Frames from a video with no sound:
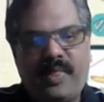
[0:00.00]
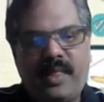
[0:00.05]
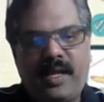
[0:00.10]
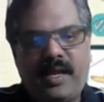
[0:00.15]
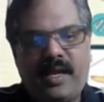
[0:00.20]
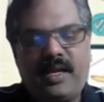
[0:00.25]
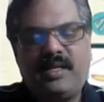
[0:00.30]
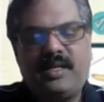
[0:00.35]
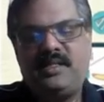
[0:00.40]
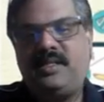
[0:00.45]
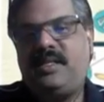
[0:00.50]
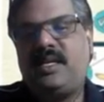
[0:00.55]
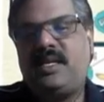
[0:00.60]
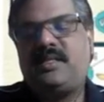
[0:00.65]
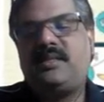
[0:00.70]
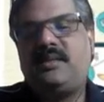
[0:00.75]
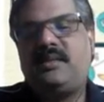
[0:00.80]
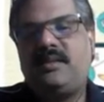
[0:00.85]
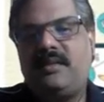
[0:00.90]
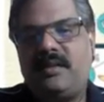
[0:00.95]
It's
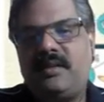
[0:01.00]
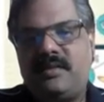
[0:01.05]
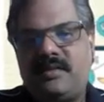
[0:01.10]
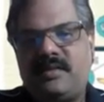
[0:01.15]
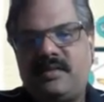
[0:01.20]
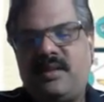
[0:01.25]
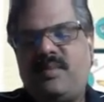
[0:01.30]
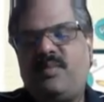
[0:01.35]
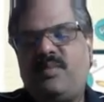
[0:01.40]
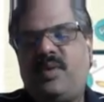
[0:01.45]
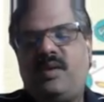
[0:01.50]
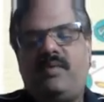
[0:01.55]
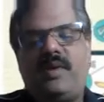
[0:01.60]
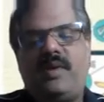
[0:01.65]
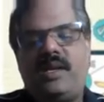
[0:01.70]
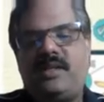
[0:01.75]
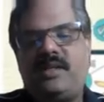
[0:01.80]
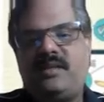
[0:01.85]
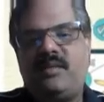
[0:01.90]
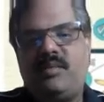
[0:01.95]
just simple,
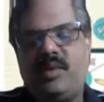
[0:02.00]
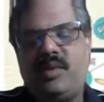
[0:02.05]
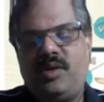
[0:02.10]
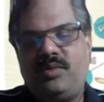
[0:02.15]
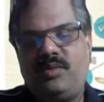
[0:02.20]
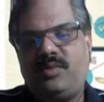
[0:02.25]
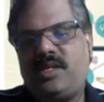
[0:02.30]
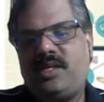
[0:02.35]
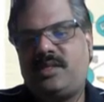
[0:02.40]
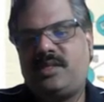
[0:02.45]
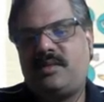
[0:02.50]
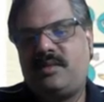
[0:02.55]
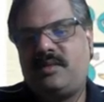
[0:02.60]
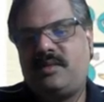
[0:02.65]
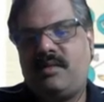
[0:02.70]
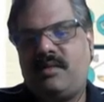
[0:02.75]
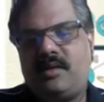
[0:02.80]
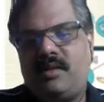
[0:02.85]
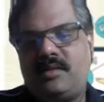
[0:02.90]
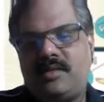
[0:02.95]
very simple. You just
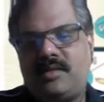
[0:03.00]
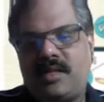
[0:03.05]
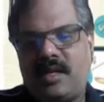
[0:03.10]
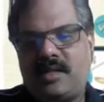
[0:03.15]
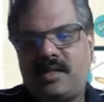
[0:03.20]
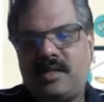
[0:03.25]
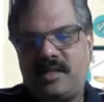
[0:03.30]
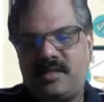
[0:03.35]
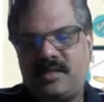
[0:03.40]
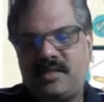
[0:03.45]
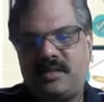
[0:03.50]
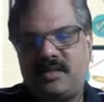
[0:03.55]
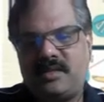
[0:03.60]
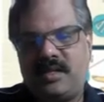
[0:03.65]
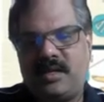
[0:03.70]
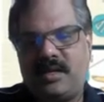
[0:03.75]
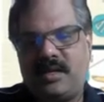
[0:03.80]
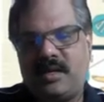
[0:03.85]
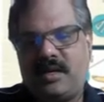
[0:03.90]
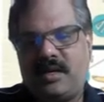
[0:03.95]
select this
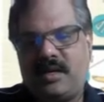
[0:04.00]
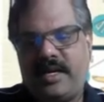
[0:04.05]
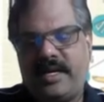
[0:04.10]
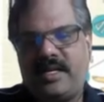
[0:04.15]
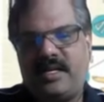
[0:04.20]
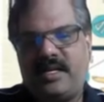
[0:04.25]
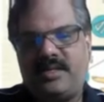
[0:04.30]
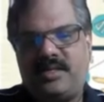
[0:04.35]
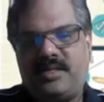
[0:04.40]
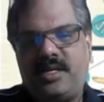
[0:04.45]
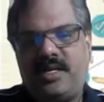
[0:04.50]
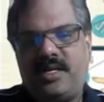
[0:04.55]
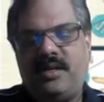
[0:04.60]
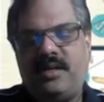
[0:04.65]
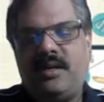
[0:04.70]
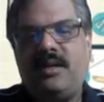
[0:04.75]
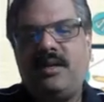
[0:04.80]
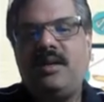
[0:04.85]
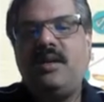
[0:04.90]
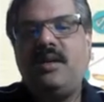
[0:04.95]
data sheet
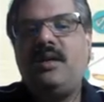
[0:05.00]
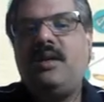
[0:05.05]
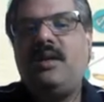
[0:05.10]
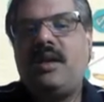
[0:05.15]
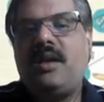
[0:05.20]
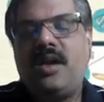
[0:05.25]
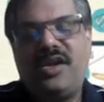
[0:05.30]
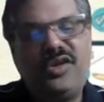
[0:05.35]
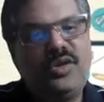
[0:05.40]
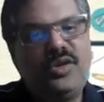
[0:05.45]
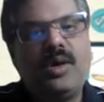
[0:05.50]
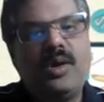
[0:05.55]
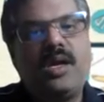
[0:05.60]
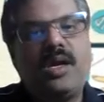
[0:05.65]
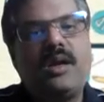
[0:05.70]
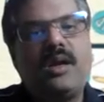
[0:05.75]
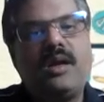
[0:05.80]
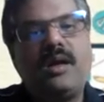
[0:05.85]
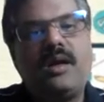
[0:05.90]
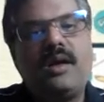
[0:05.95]
in
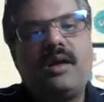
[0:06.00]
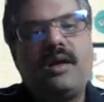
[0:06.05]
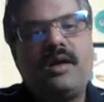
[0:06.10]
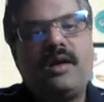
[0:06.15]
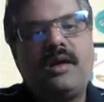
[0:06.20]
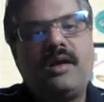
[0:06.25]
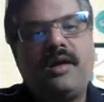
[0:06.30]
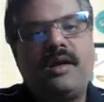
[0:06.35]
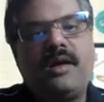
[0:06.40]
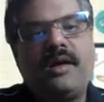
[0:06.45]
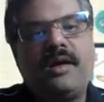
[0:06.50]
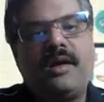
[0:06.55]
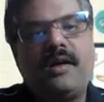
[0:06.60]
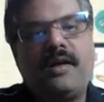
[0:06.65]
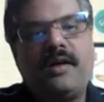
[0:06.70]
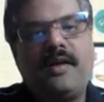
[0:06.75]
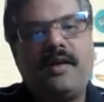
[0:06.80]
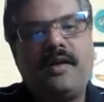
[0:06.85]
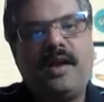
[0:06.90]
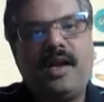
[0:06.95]

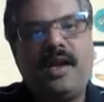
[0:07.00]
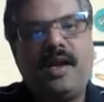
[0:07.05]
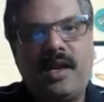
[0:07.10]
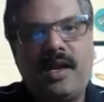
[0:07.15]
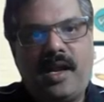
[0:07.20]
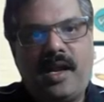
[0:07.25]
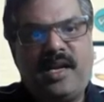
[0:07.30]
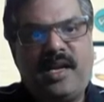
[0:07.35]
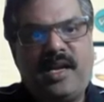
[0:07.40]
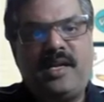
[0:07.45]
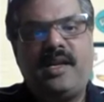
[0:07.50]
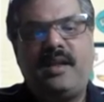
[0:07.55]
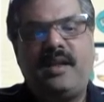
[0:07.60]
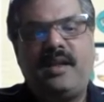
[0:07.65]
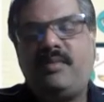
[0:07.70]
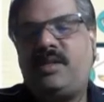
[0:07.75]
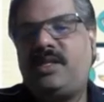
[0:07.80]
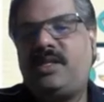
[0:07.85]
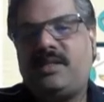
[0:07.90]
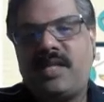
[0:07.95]
your editor,
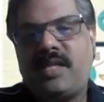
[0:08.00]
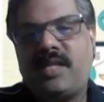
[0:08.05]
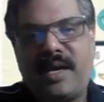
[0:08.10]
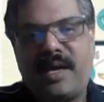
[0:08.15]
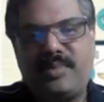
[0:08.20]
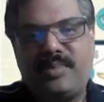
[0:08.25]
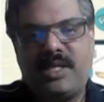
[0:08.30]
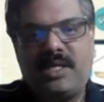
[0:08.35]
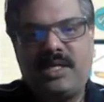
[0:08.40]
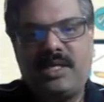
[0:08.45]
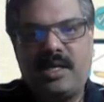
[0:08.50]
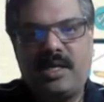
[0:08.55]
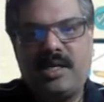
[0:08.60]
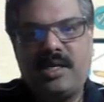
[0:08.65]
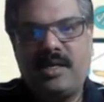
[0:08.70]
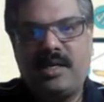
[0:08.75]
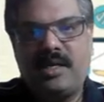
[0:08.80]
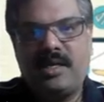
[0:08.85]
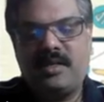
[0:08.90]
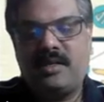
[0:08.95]
which is the app sheet
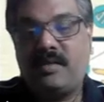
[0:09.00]
editor.